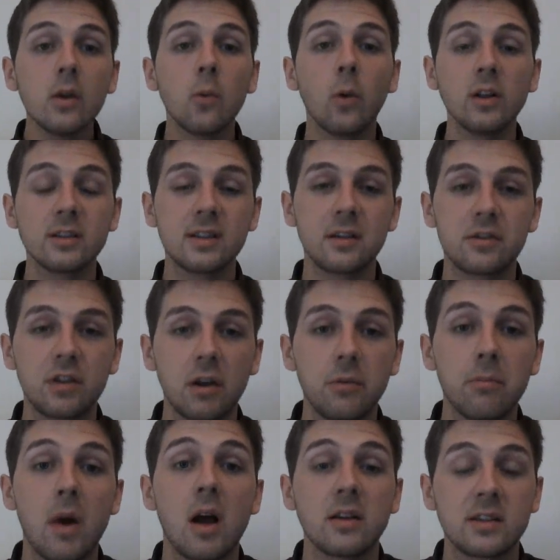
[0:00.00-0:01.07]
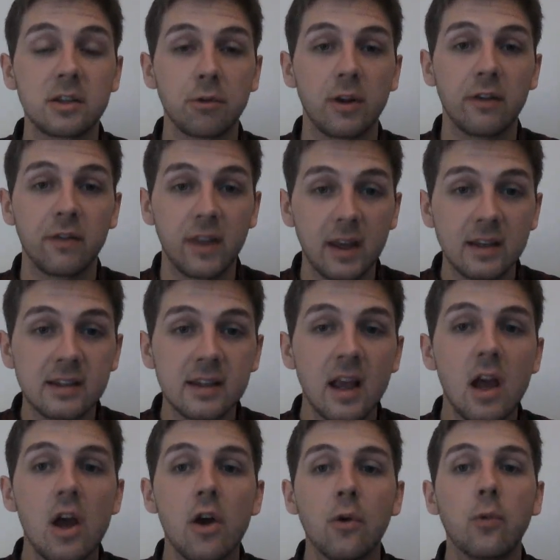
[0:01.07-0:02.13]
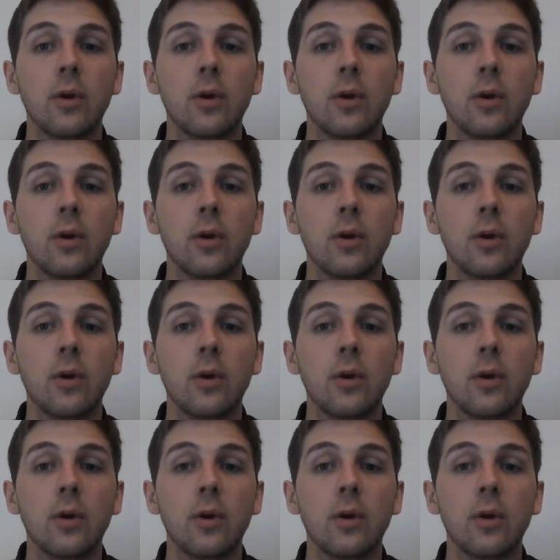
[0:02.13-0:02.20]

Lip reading: Once they've shown mastery of this,